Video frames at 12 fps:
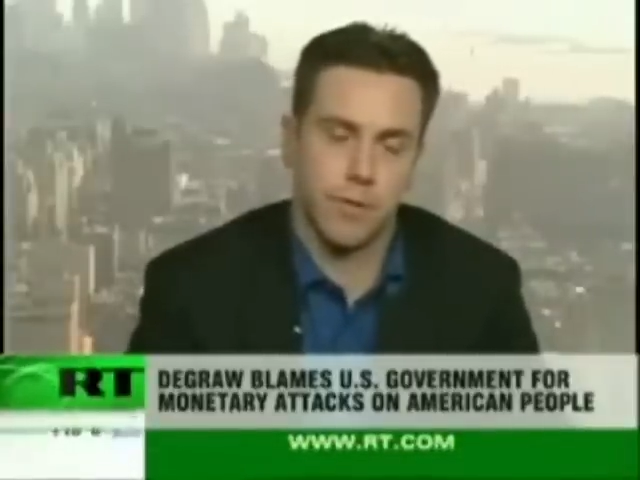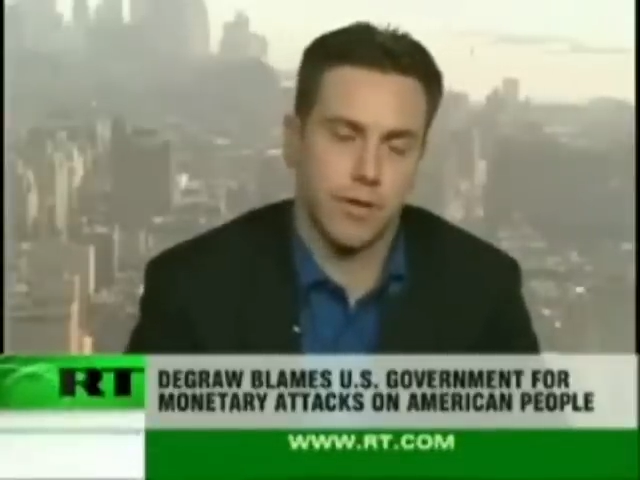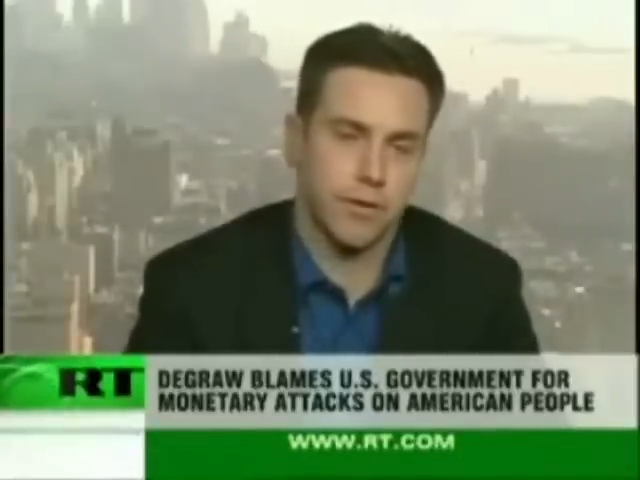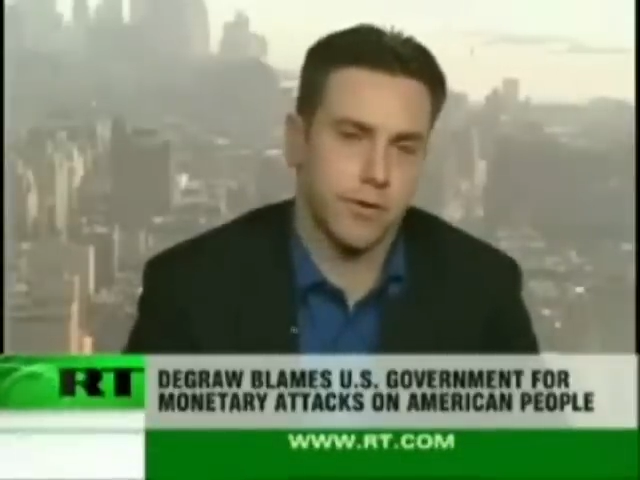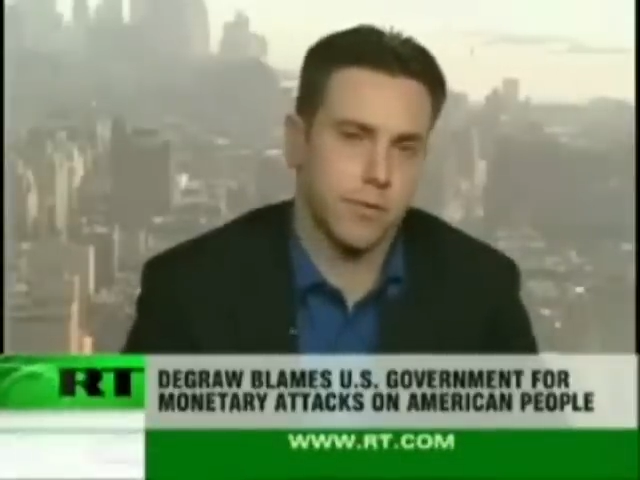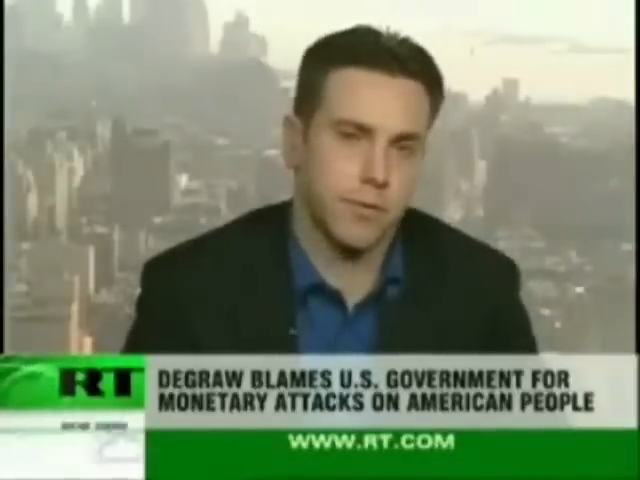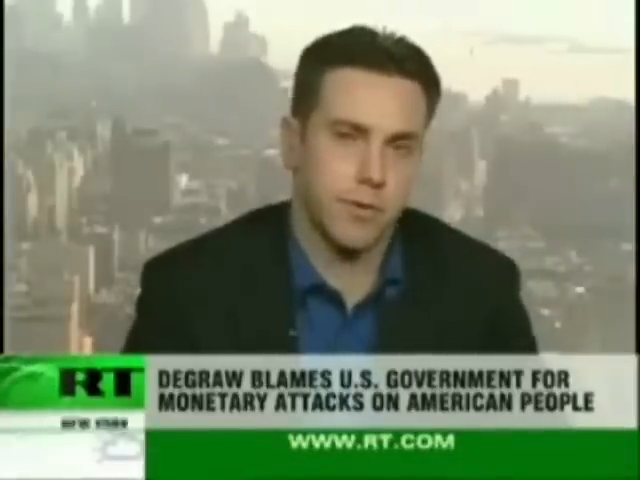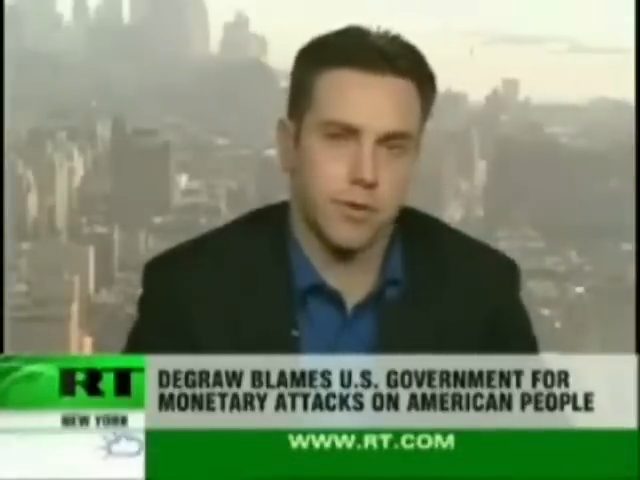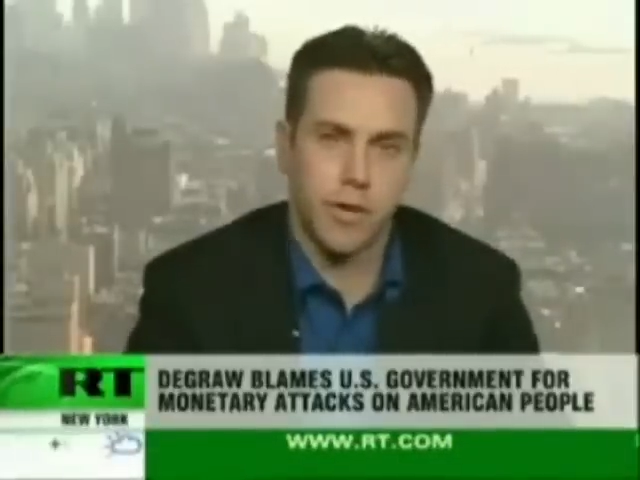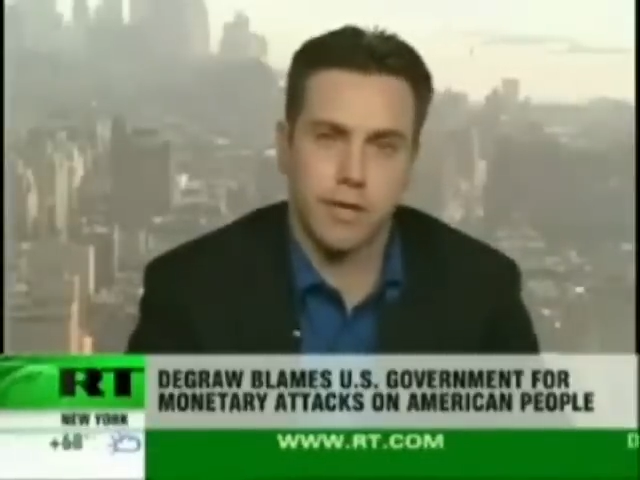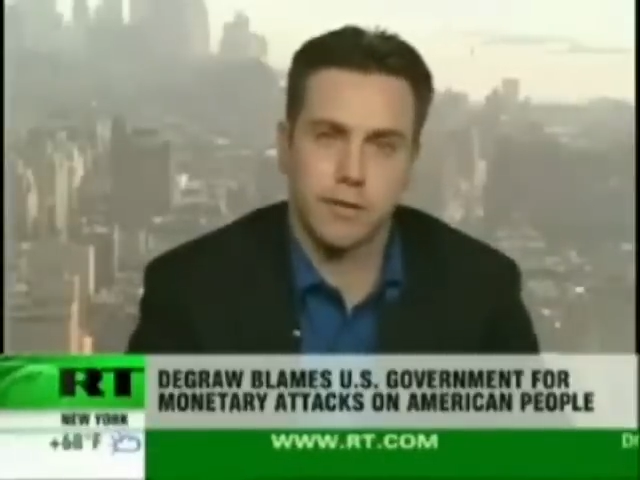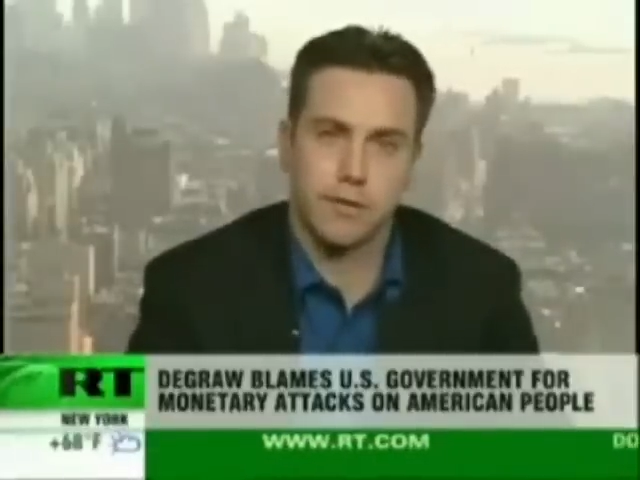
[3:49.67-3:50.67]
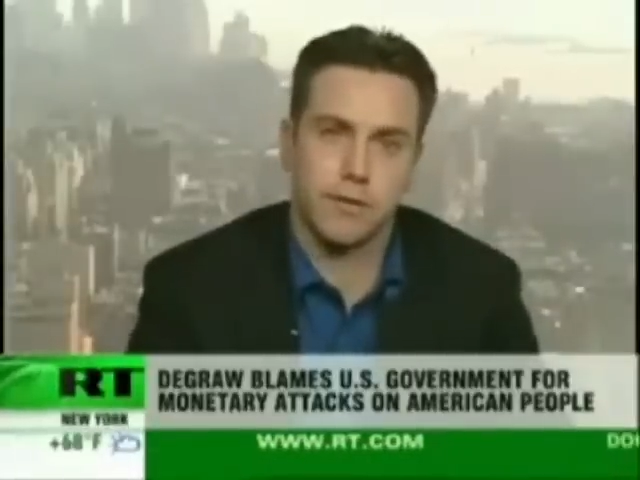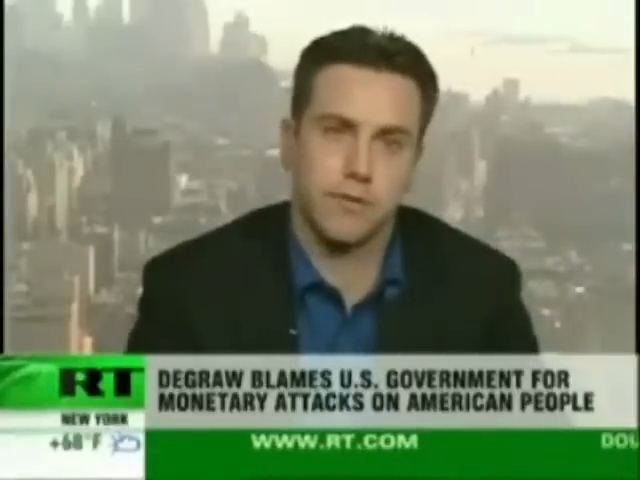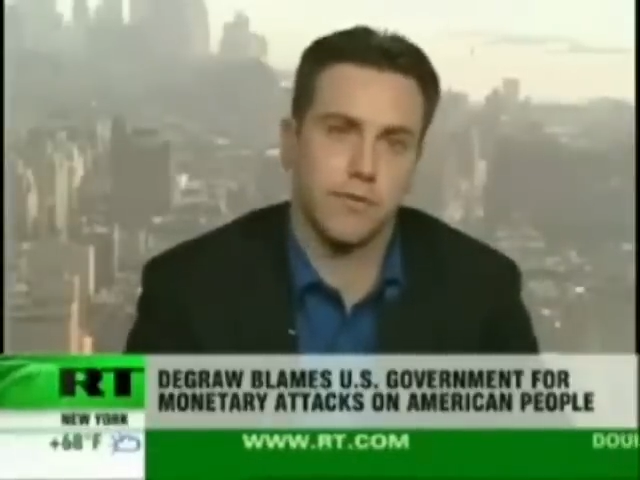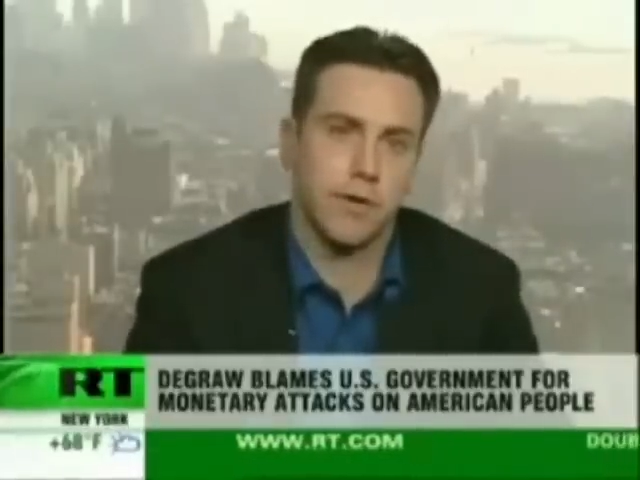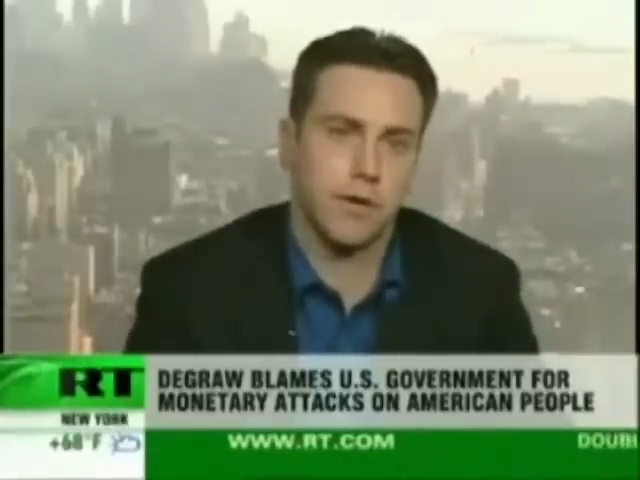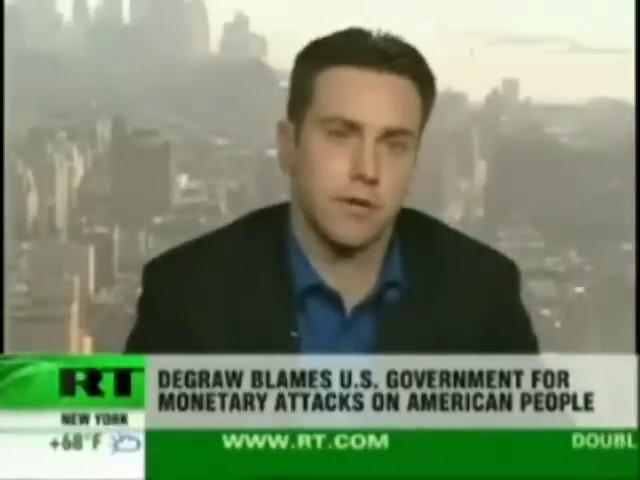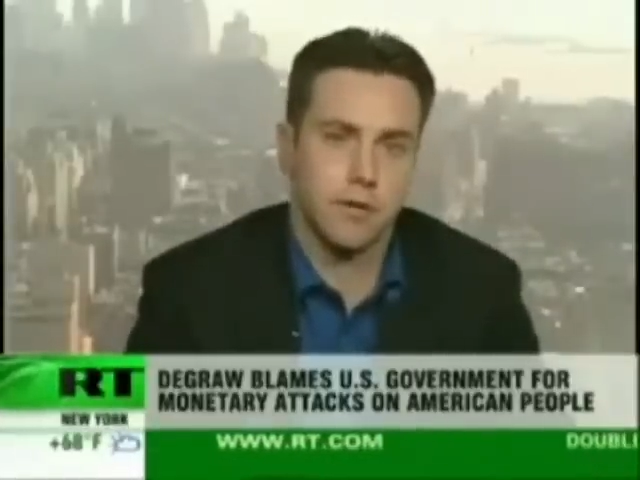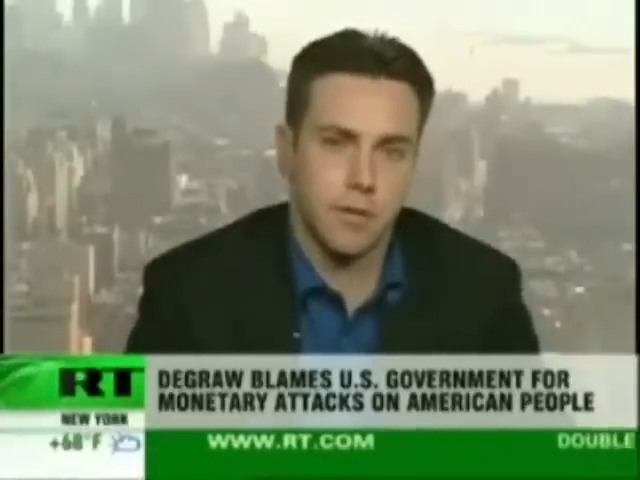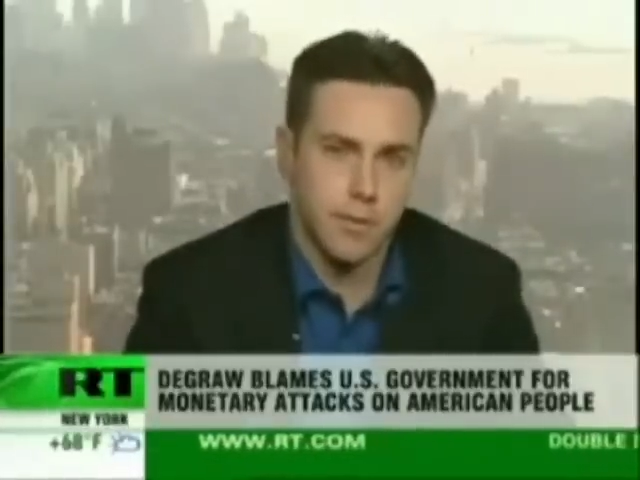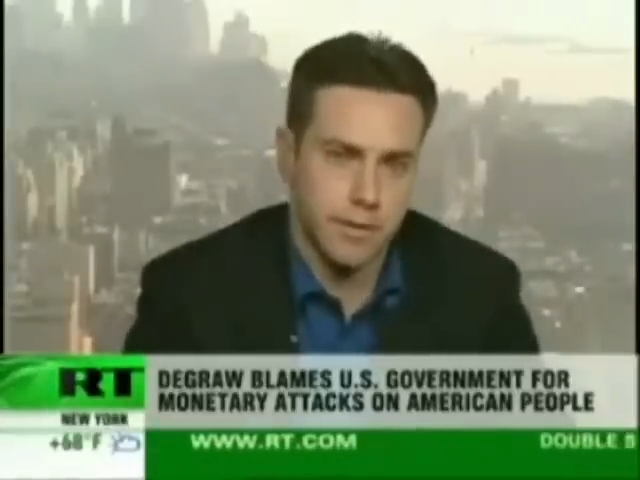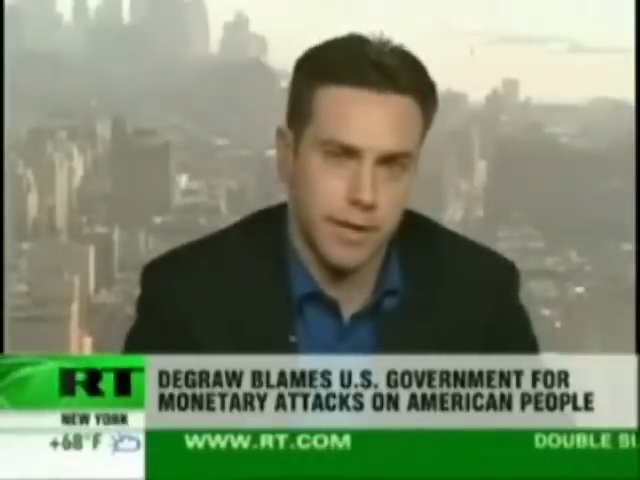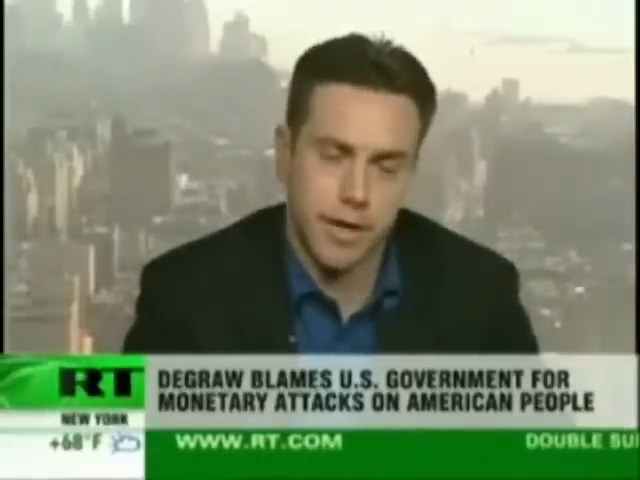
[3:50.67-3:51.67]
whether you're a progressive, a
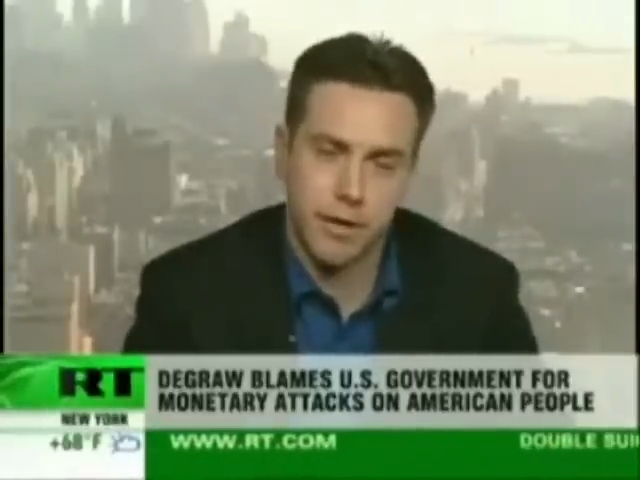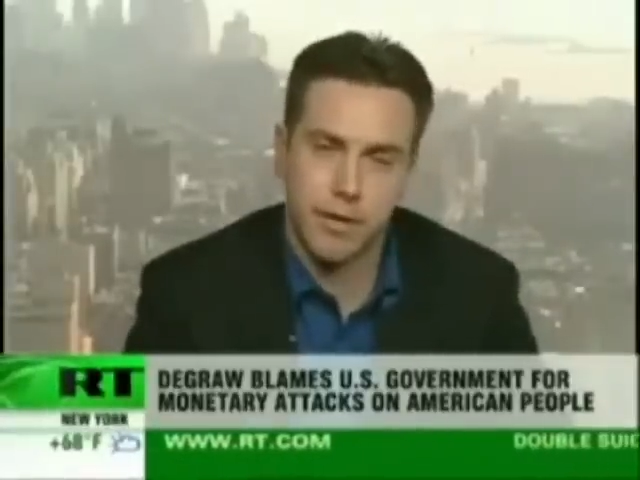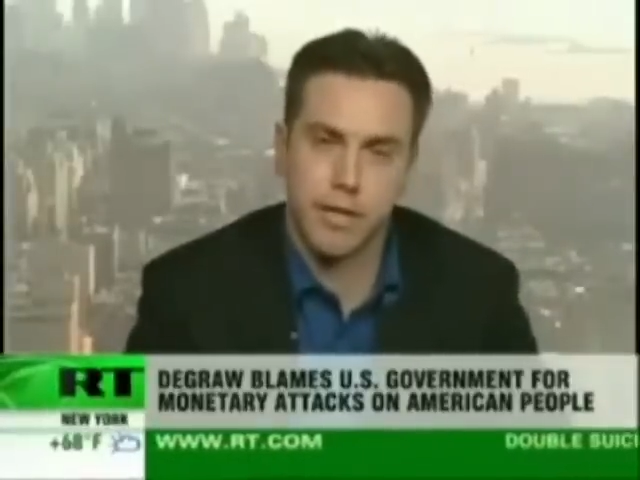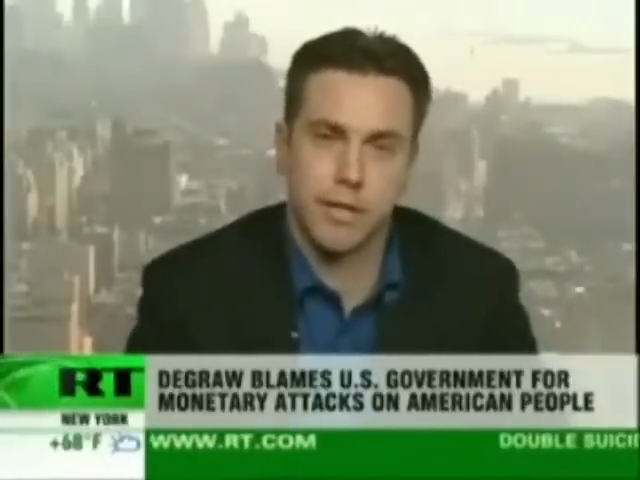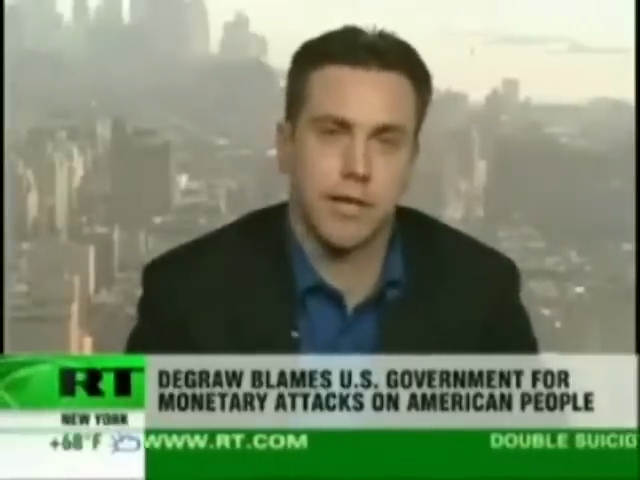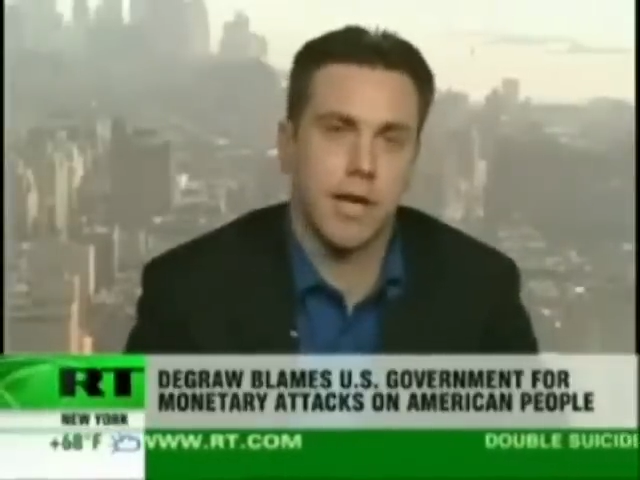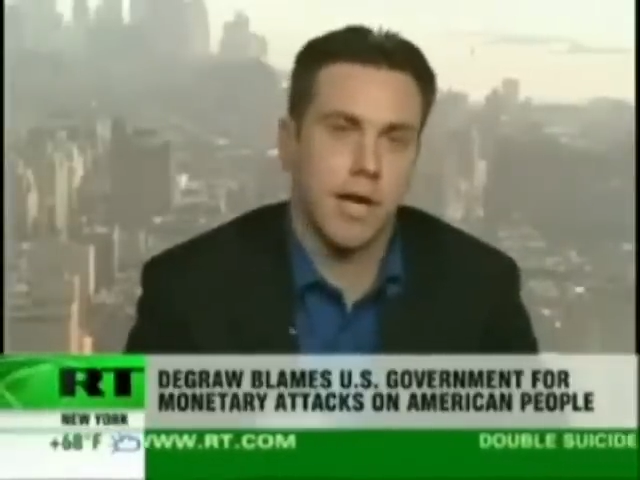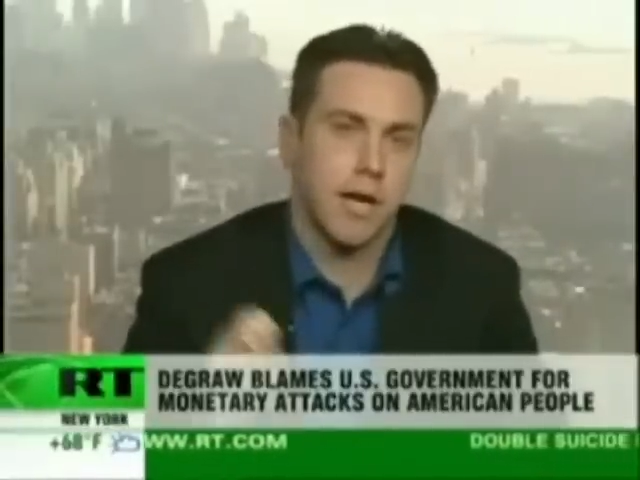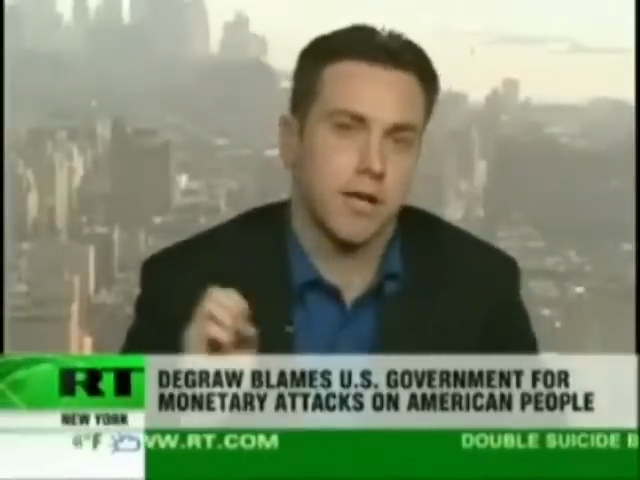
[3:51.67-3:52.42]
libertarian,